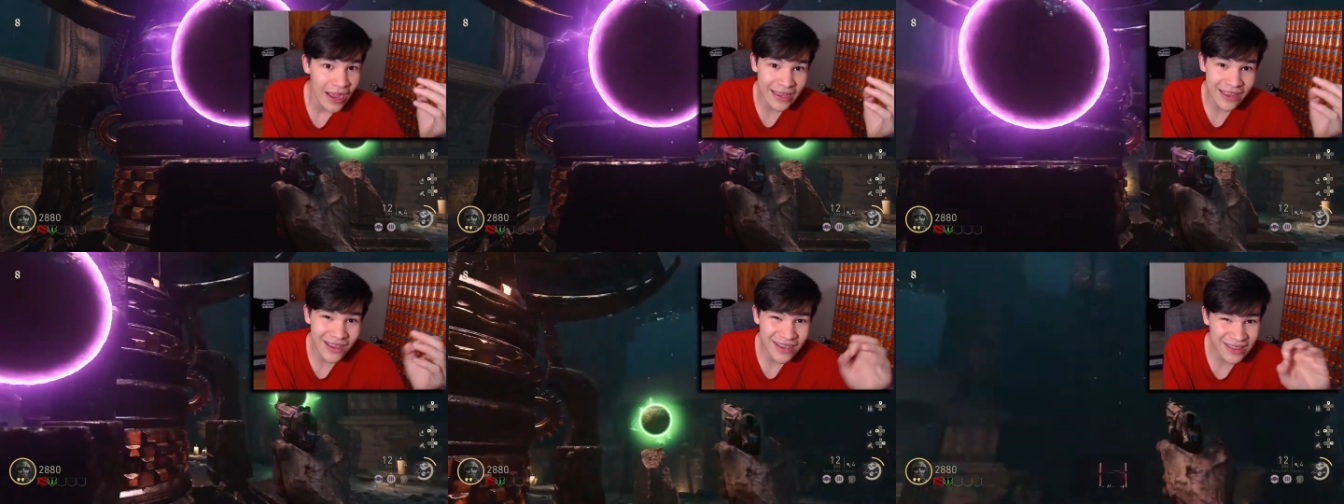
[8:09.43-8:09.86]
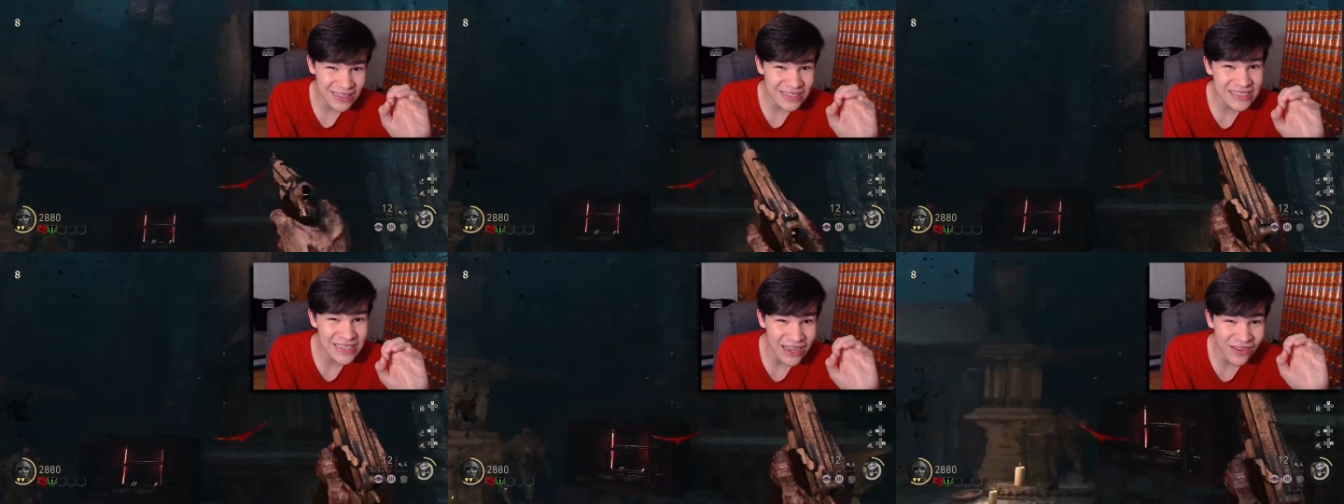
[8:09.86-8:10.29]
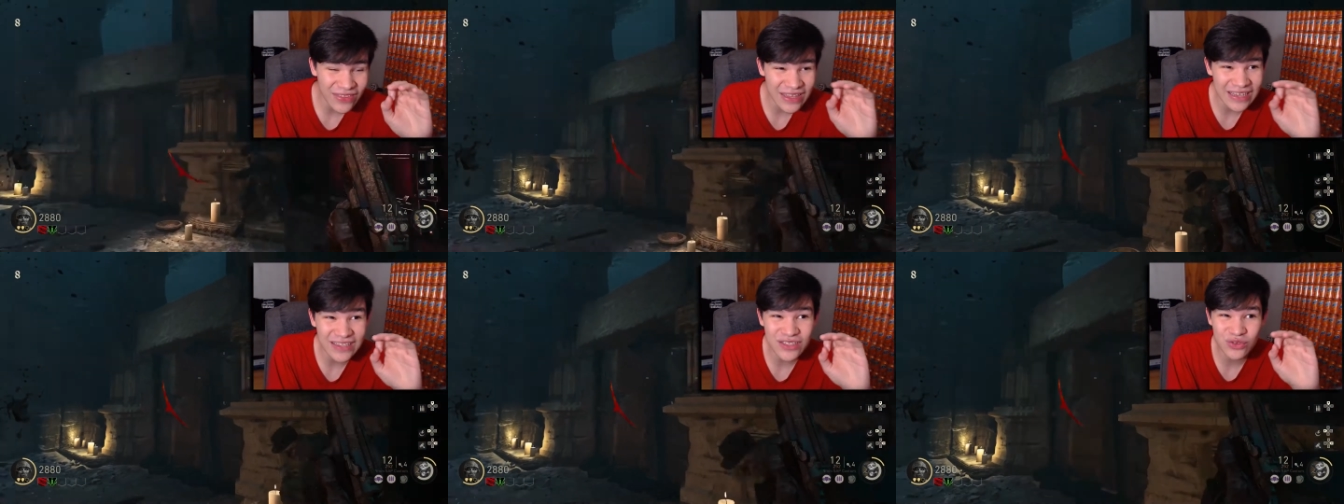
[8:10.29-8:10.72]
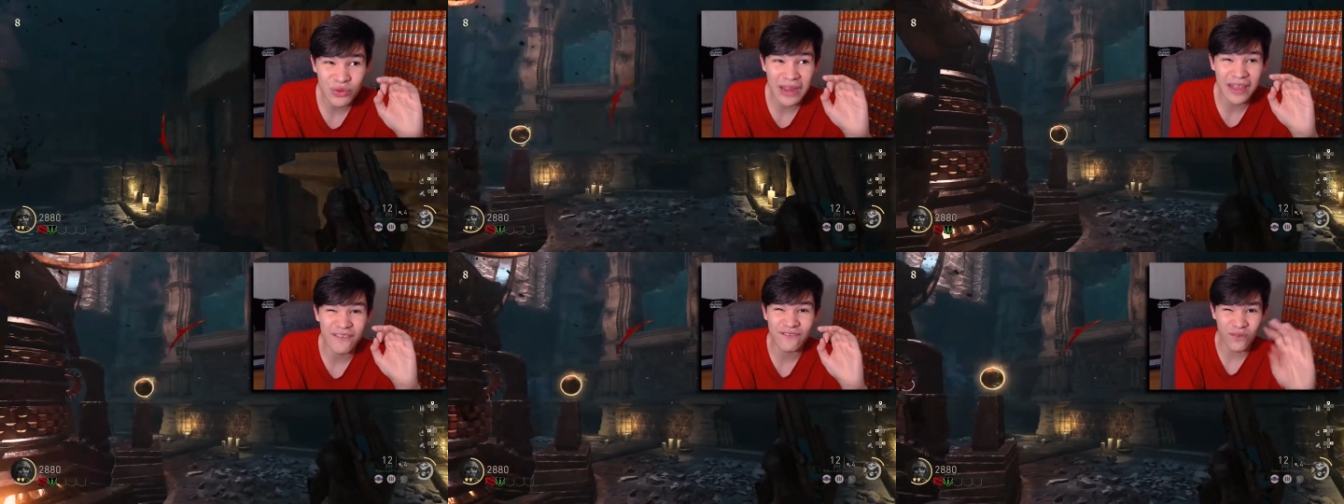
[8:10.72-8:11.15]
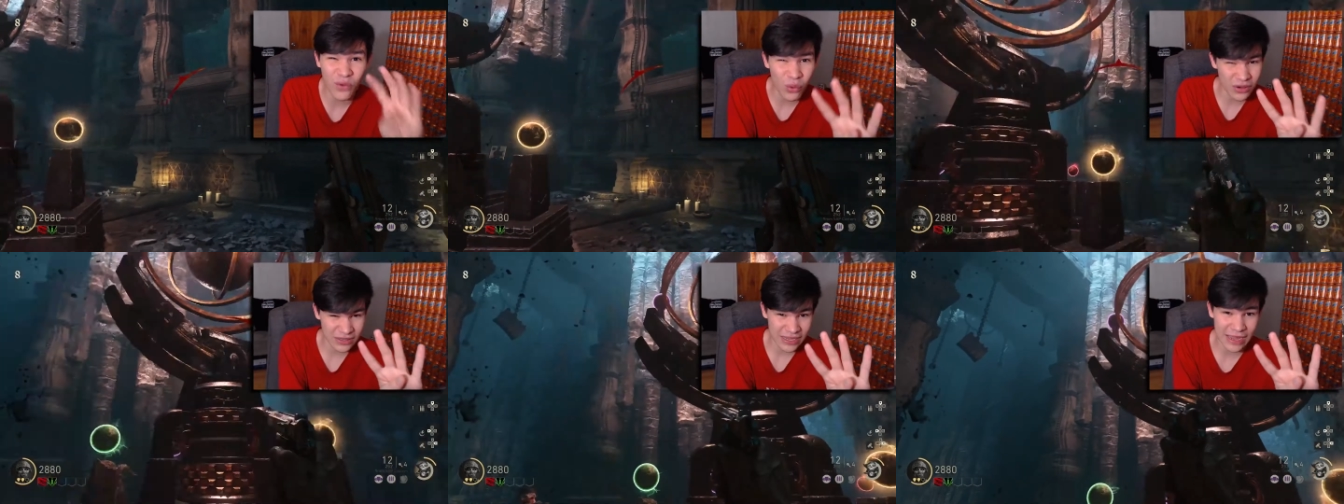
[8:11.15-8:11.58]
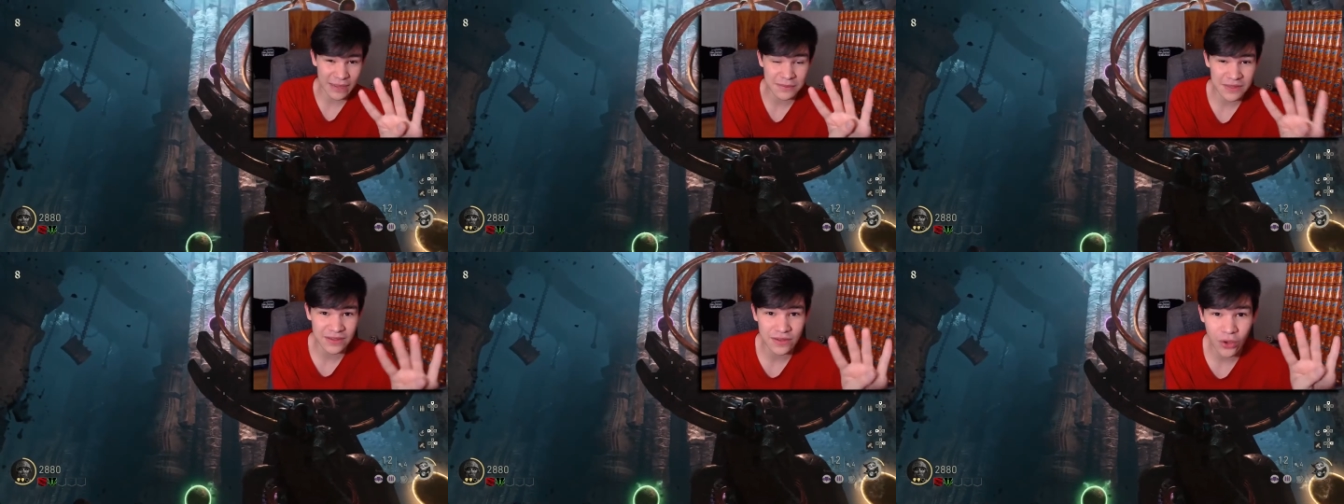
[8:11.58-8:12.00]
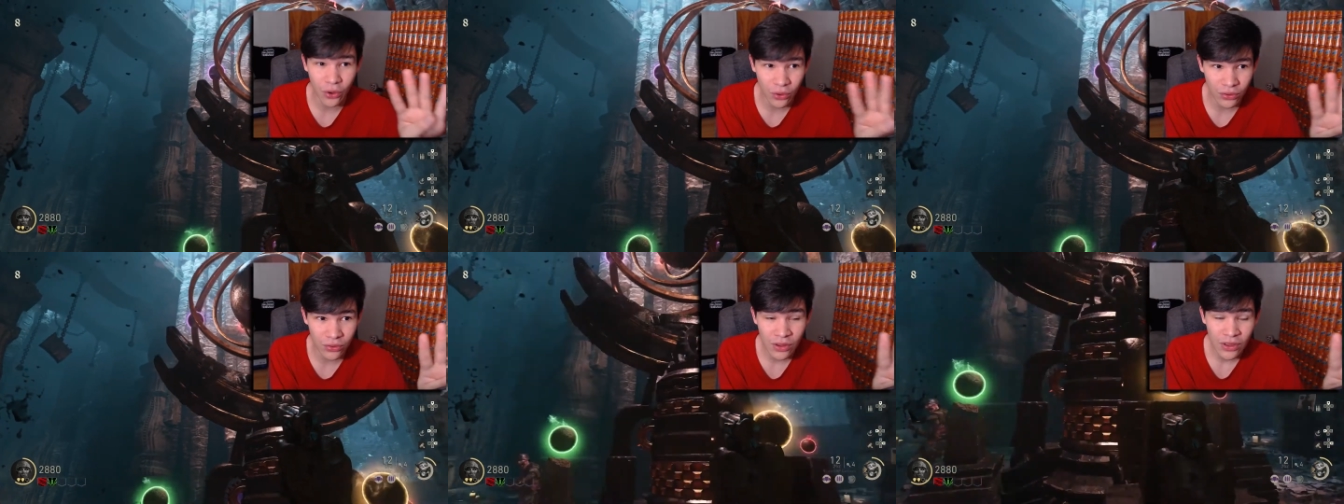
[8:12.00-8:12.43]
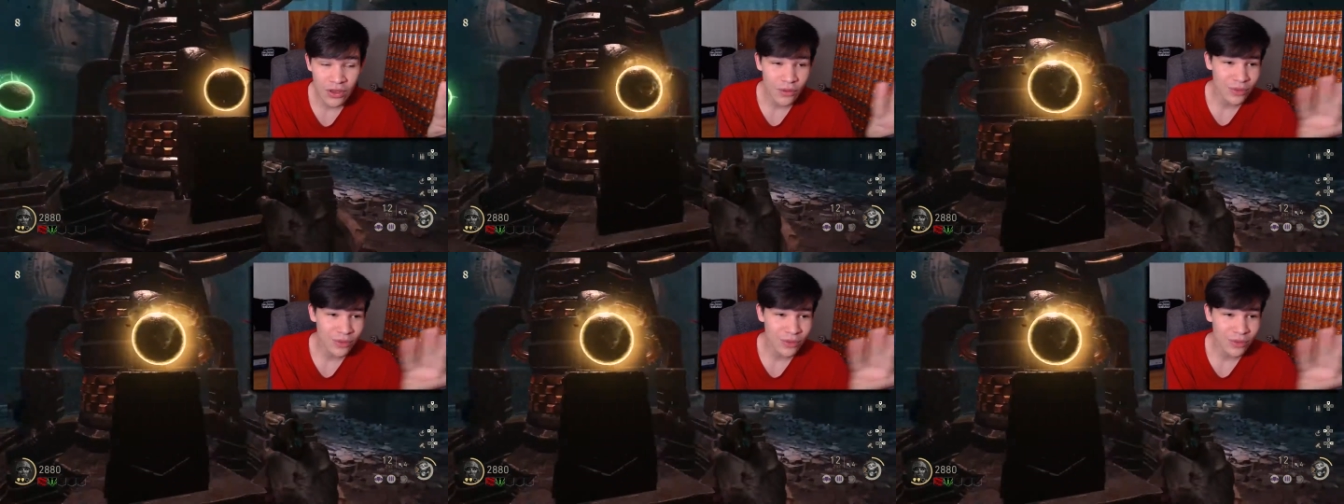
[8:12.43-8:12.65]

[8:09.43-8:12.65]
I got glitched out of the Easter egg 4 times in total,